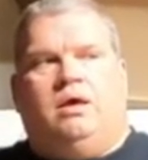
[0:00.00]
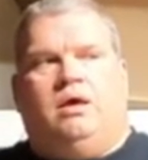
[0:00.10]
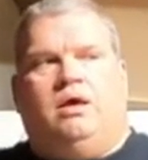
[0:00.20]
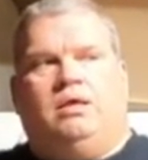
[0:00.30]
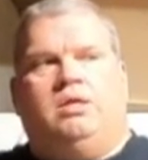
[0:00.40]

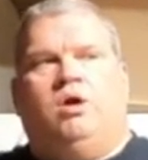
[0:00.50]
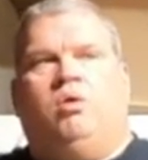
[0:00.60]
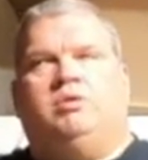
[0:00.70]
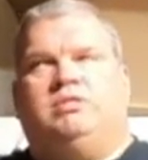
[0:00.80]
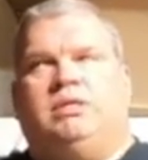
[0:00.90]
uh, you
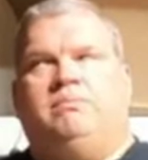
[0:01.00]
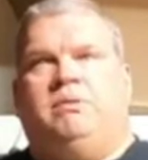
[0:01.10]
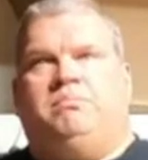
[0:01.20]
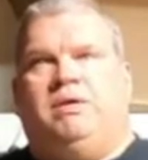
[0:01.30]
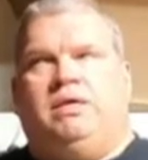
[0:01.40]
know, it seemed
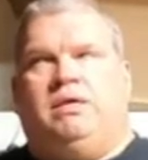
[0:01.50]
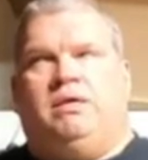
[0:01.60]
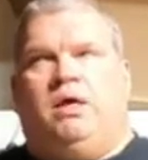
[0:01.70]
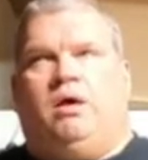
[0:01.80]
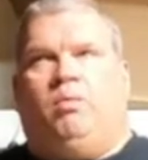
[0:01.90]
to
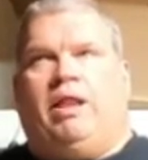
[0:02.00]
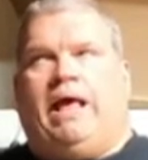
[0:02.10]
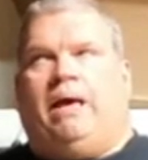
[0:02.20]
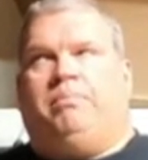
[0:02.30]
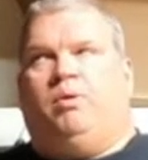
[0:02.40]
be uh, what
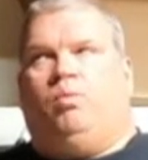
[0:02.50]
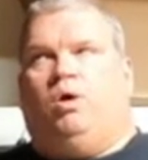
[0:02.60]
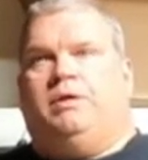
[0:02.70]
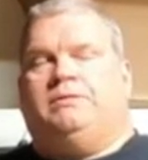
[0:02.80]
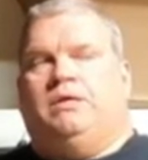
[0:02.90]
happened
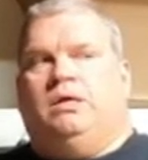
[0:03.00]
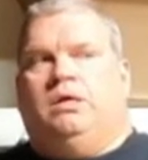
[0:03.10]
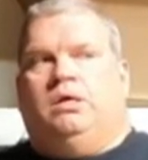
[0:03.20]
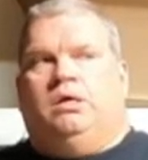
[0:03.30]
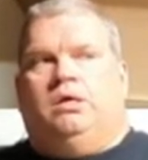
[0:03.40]
was
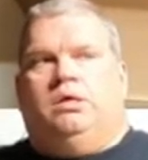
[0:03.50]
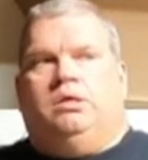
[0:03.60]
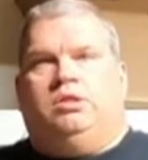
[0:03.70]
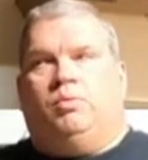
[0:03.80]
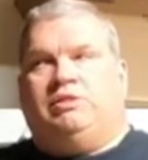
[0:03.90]

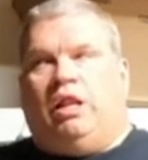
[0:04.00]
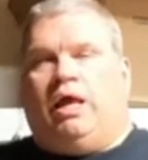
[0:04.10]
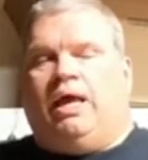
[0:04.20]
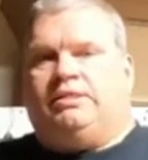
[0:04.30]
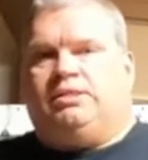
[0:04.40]
there was a
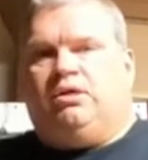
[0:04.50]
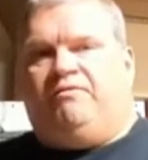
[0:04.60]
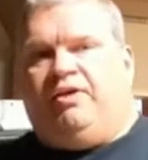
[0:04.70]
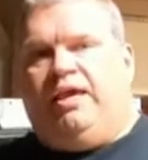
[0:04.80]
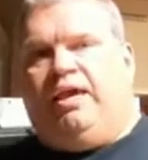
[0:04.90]
lot of
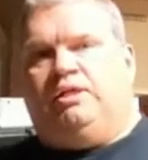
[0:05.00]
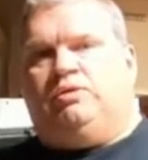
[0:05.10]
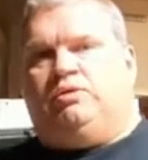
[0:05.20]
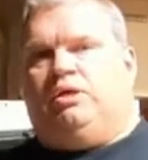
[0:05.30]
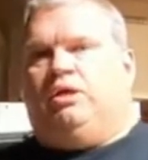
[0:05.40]
stuff
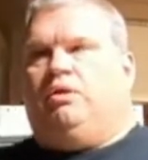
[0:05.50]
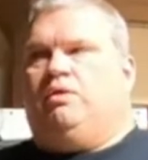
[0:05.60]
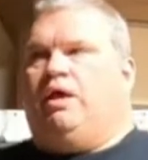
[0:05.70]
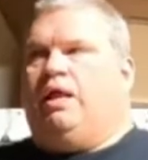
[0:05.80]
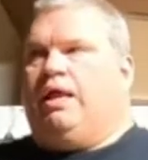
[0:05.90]
canceled the year
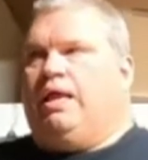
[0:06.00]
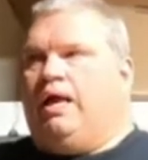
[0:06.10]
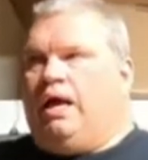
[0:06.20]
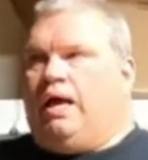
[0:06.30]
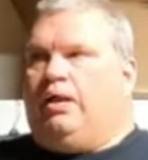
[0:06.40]
that I
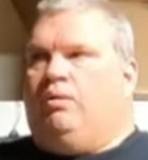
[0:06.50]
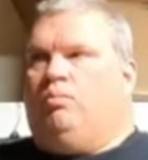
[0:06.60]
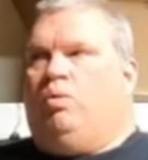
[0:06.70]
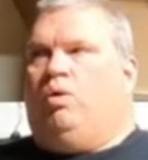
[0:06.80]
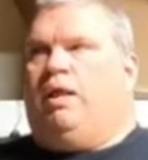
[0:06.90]
got
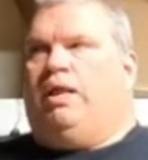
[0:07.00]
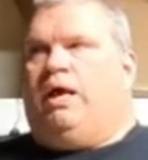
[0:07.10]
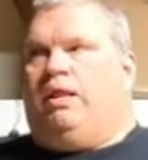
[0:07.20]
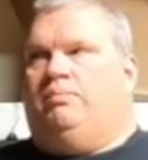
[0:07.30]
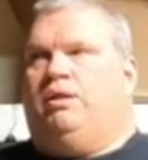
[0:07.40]
them, or I
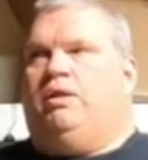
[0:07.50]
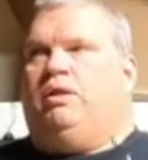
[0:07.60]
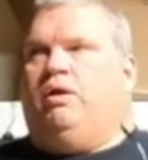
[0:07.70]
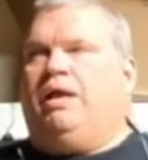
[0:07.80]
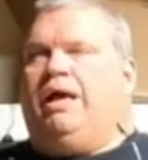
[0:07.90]
got them in,
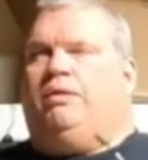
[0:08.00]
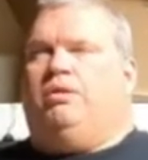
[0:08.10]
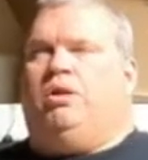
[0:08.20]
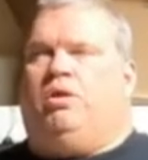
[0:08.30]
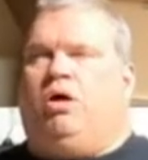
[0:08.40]
you know, I got
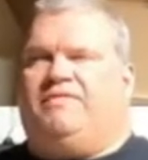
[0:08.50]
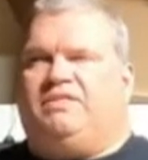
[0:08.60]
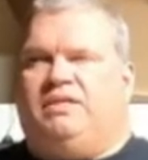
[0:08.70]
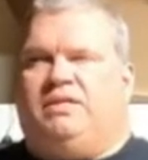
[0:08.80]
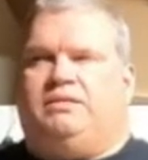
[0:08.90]
them in an off
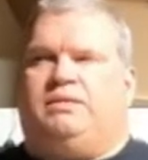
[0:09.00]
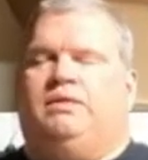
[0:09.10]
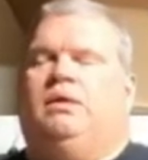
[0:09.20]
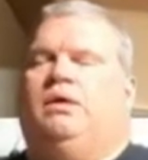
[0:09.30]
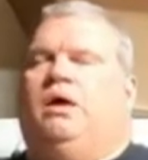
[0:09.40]

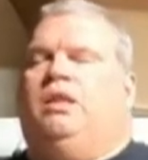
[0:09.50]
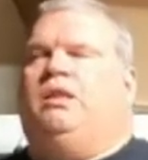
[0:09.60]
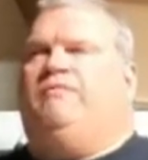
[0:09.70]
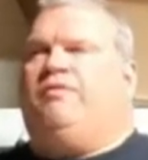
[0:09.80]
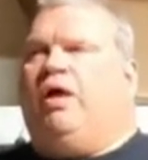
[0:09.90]
season. And
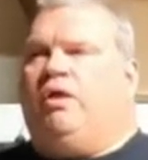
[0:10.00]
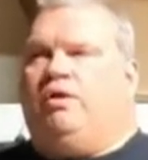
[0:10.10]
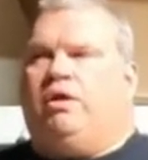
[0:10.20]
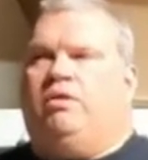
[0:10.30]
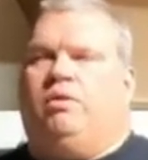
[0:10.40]
then the
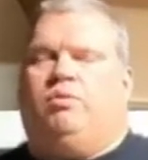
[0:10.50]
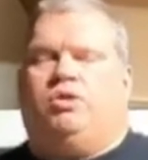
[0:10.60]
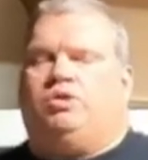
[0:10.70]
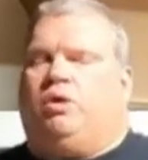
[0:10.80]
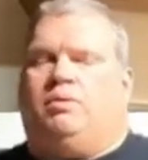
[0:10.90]
following year, they
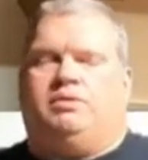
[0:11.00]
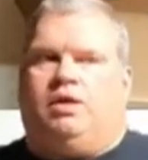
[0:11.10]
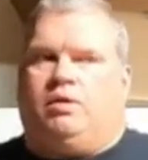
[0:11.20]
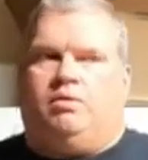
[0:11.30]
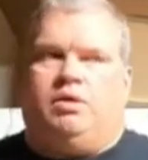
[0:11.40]
weren't sure. I was
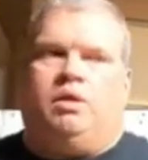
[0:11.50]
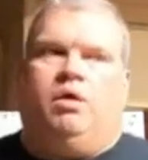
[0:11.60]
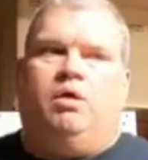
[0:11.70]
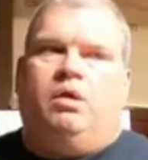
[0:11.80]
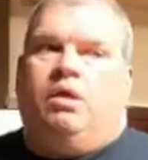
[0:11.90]
like, you
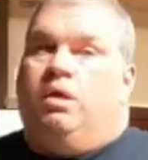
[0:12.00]
know,